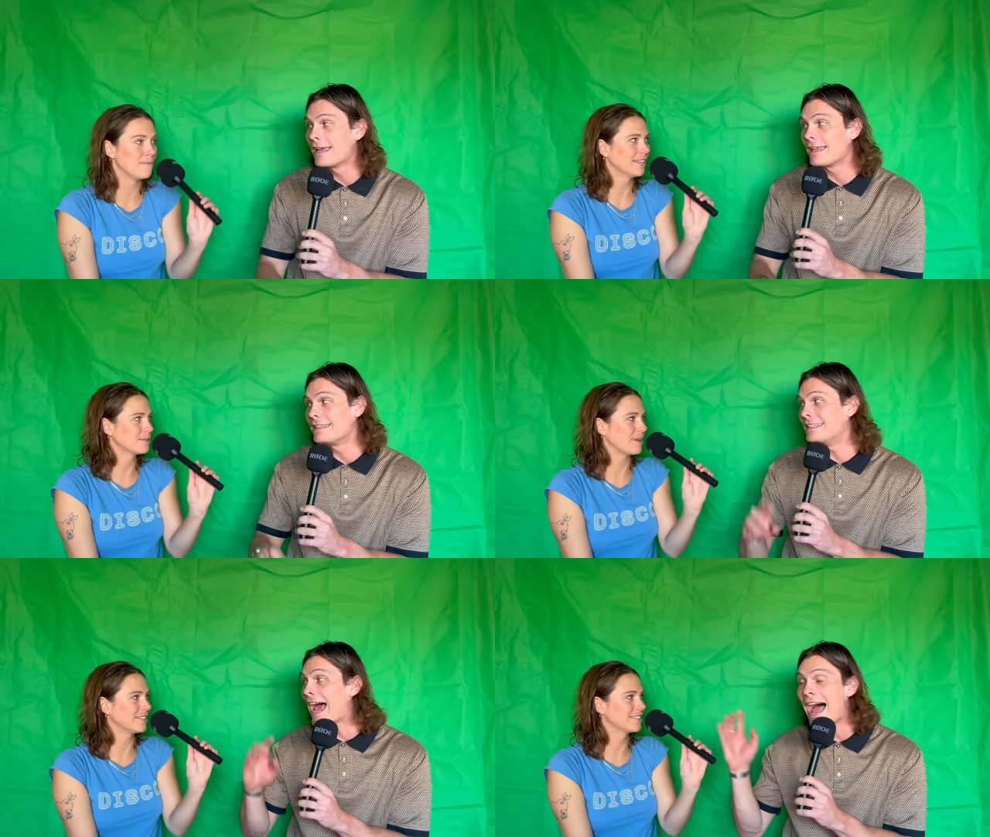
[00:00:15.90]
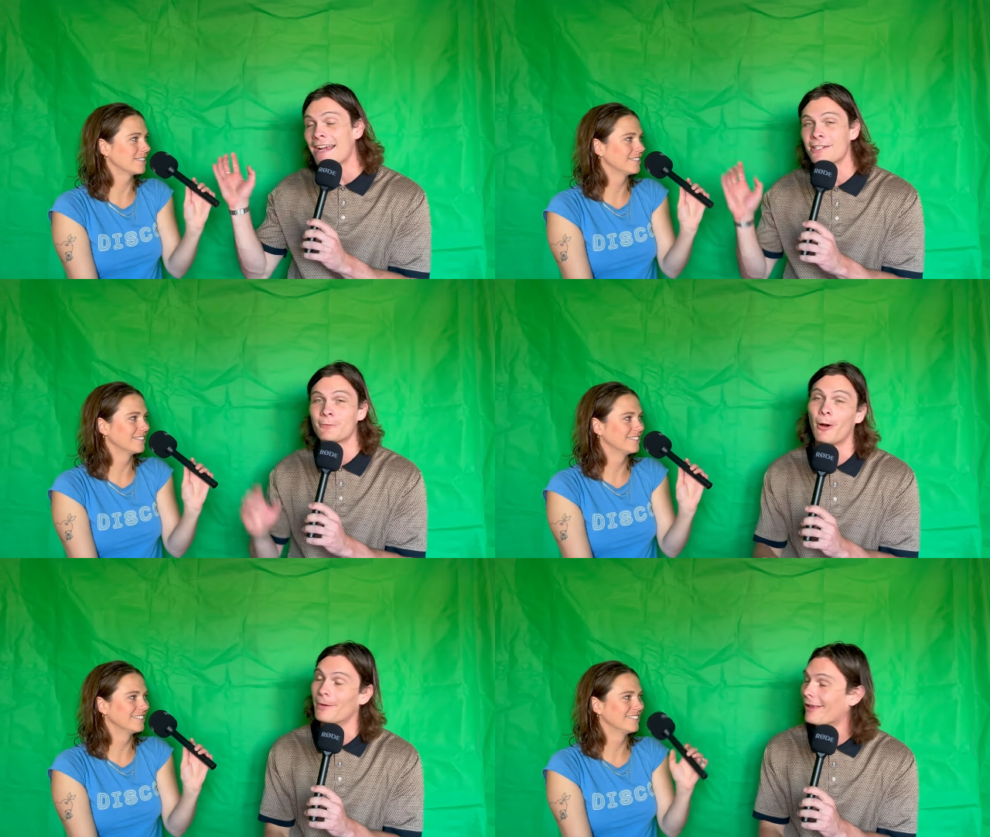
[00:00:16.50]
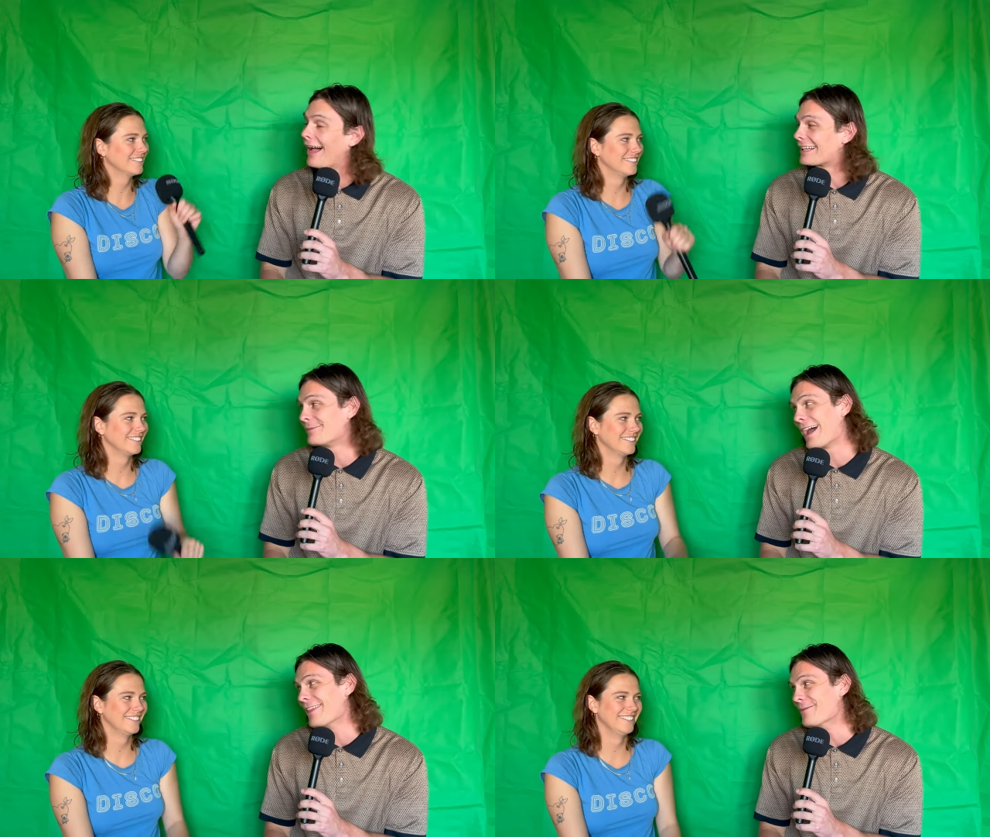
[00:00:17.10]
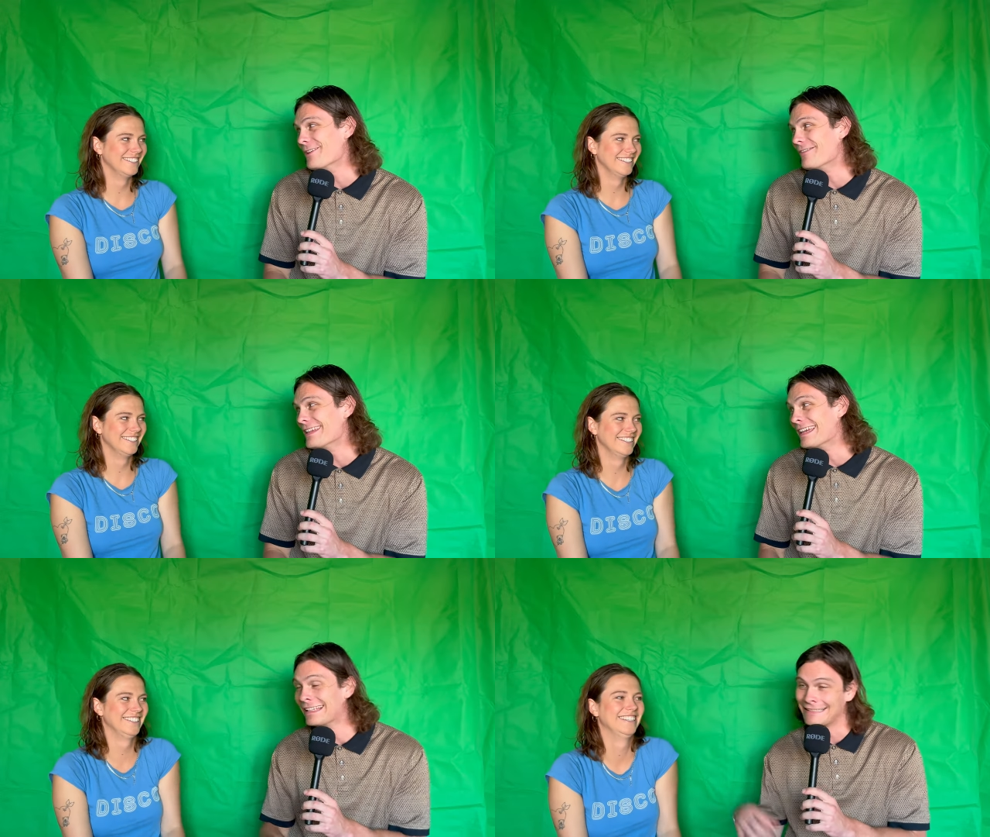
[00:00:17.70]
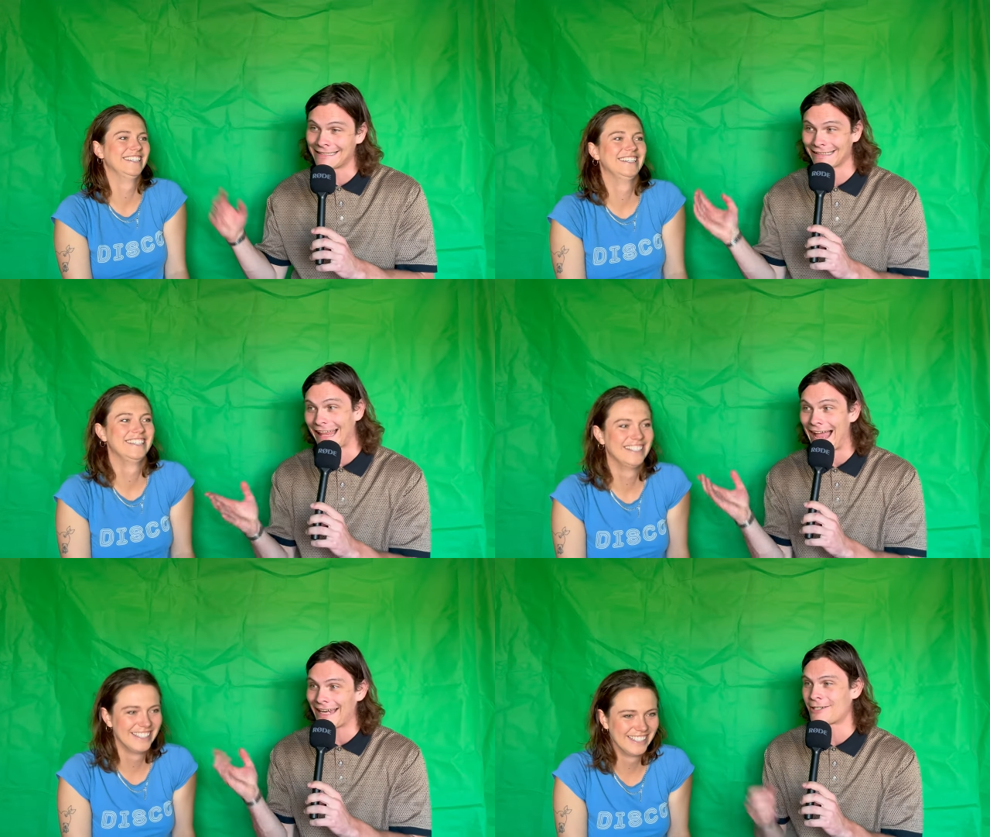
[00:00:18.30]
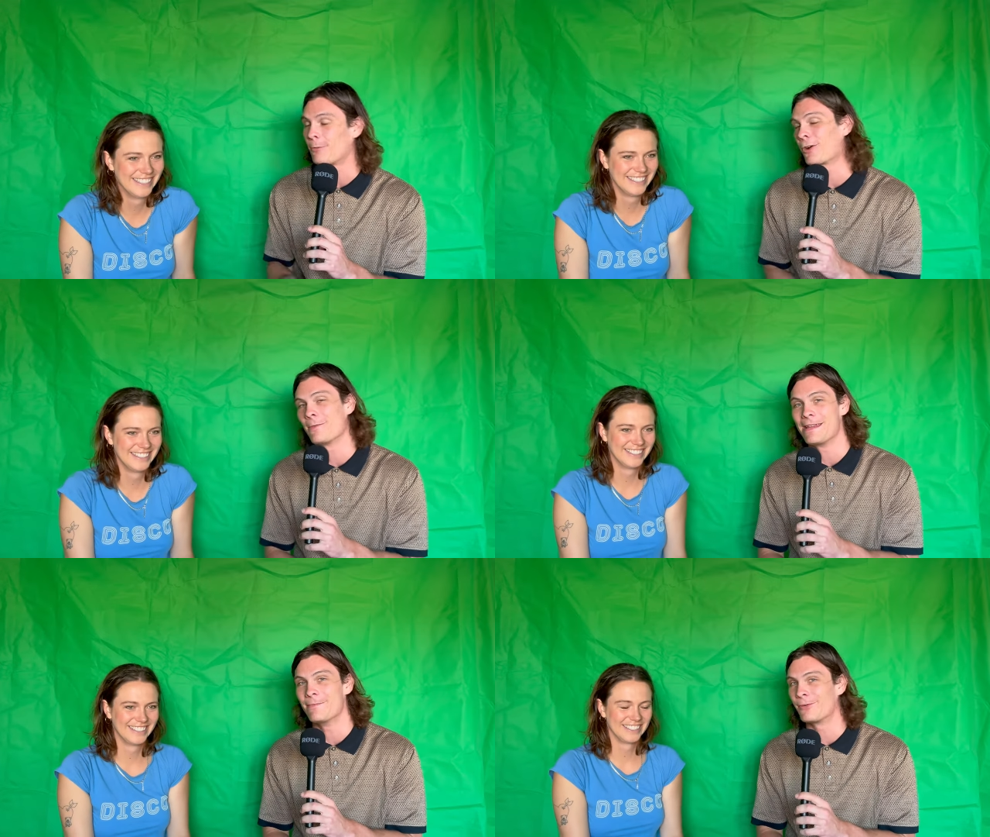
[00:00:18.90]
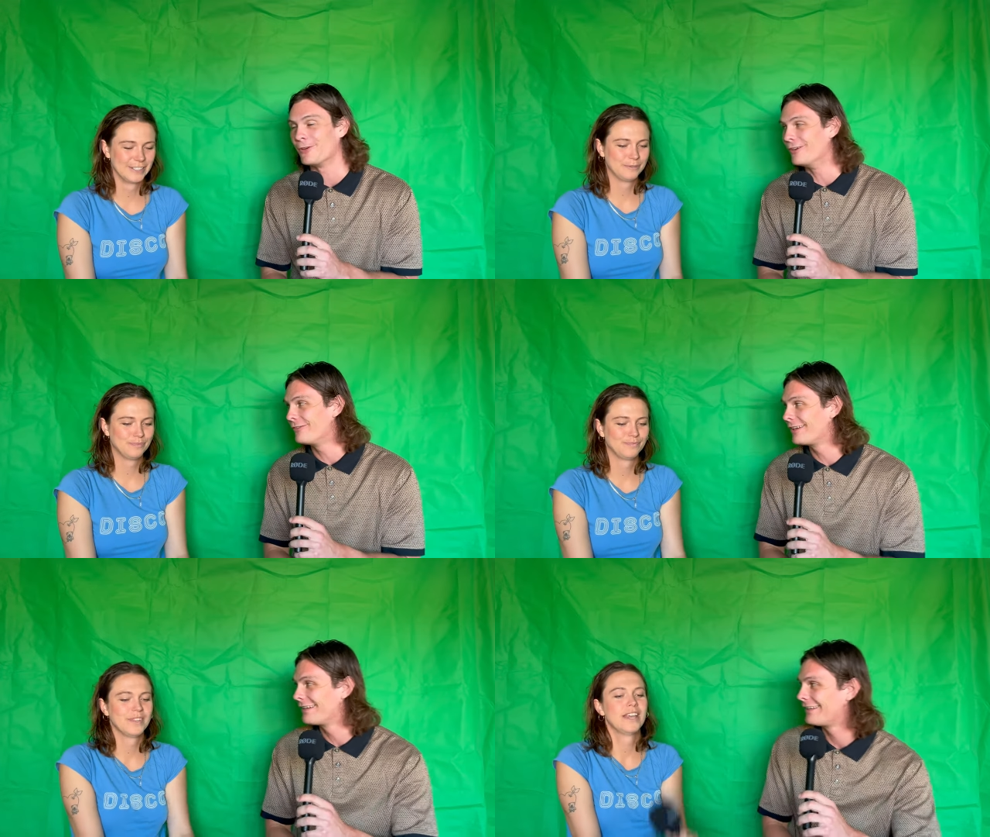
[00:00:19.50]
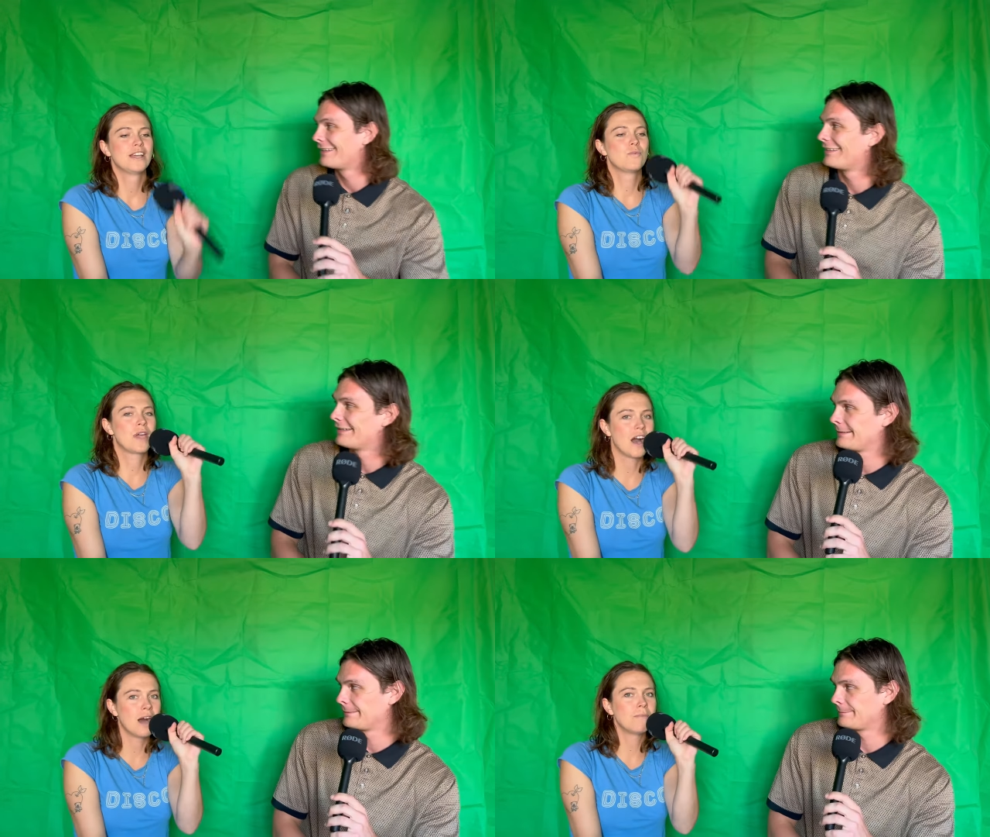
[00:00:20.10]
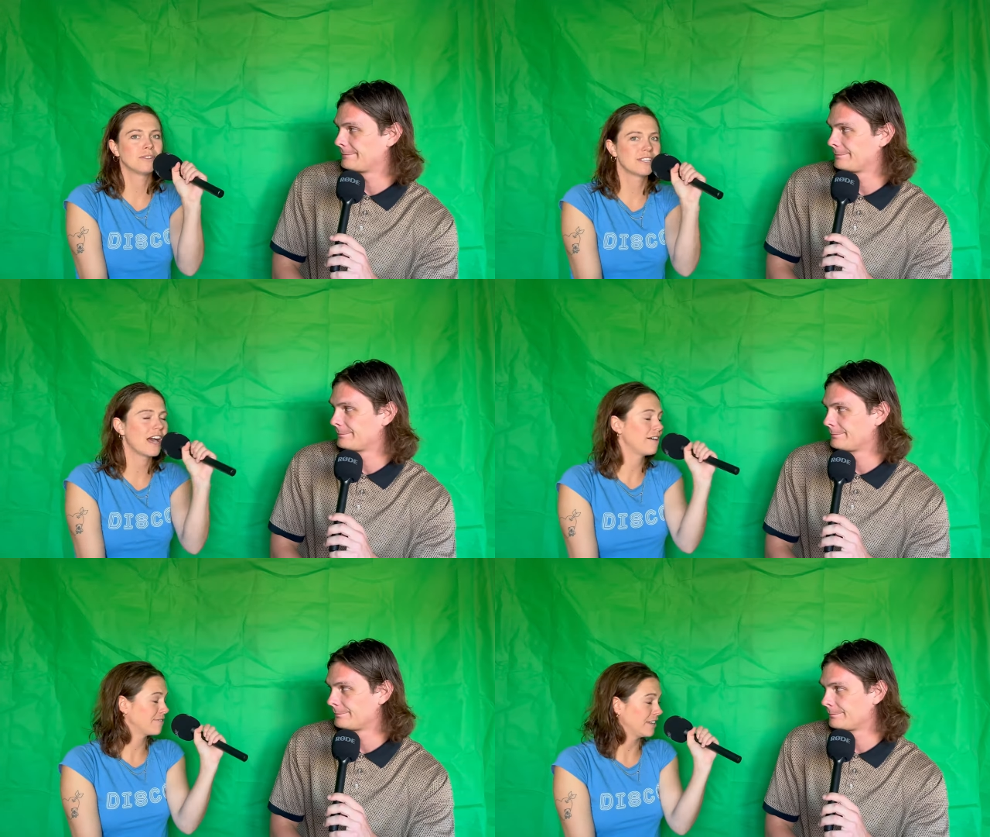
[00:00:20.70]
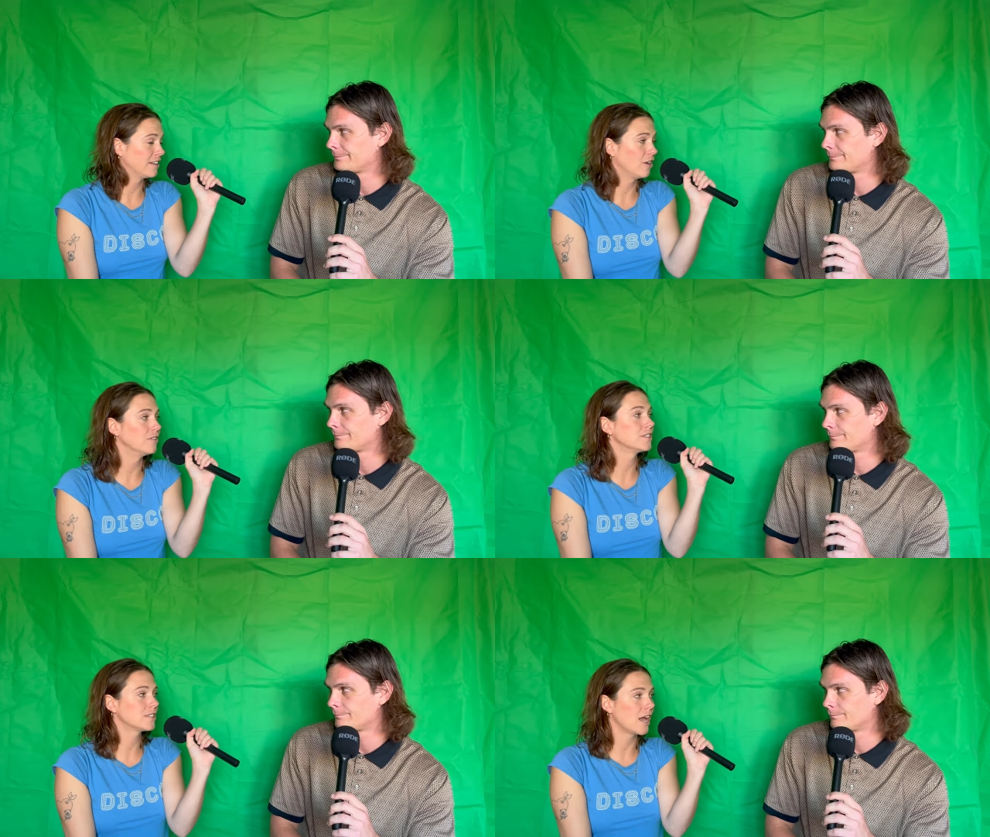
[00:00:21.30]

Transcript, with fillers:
Speaker 1: masterpiece?
Speaker 2: Dash what we liked about the movie, slash what could be improved.
Speaker 1: We are multi-hyphenate on this